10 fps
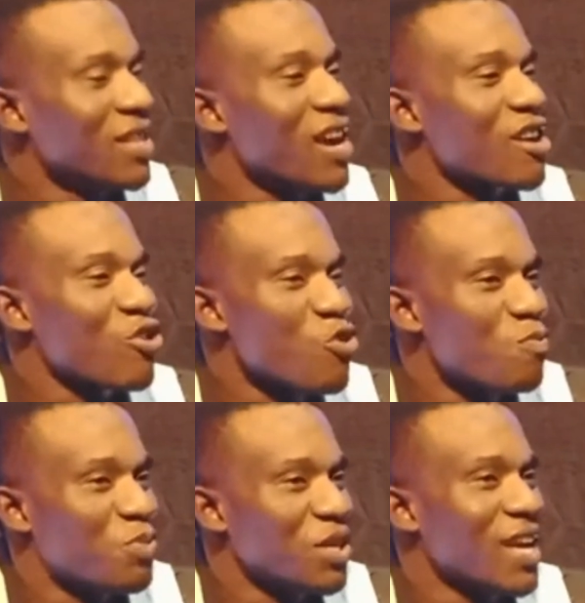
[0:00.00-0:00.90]
There
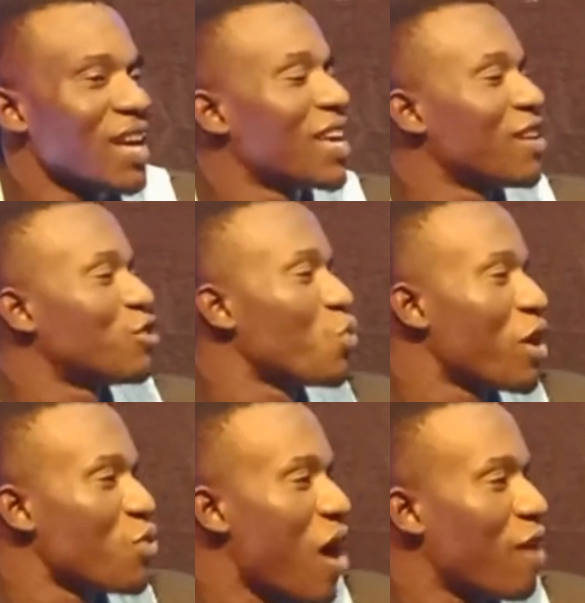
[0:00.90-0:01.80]
could be a case
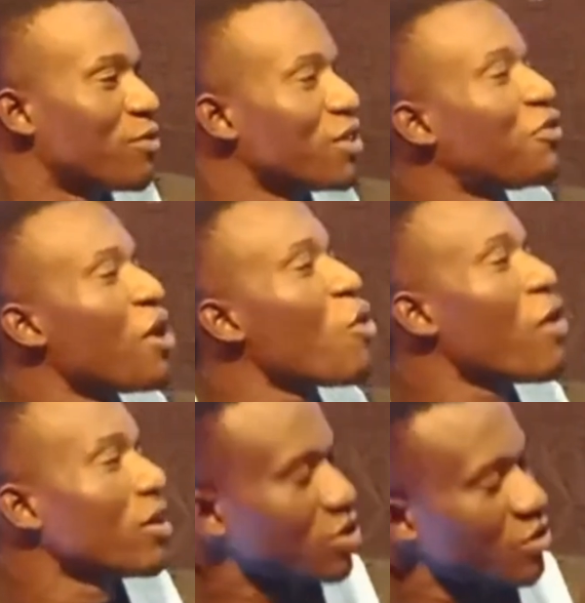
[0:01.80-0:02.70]
where you have different
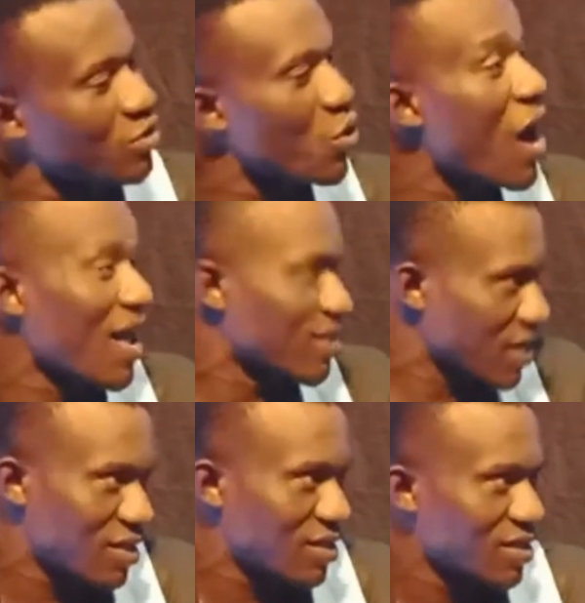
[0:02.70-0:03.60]
questions you are
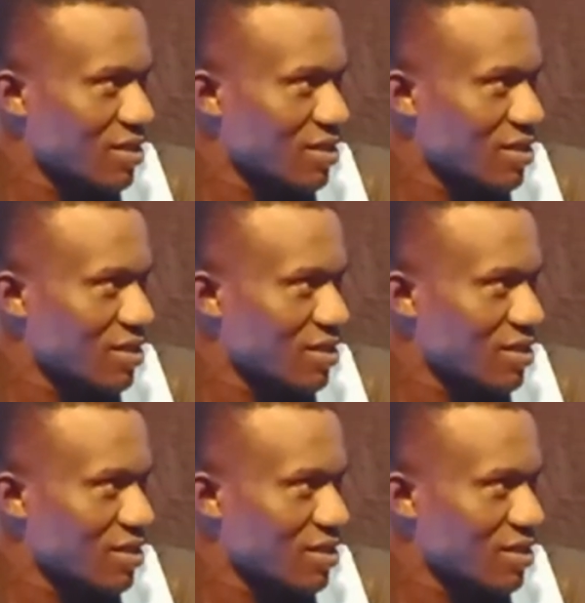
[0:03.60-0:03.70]
asking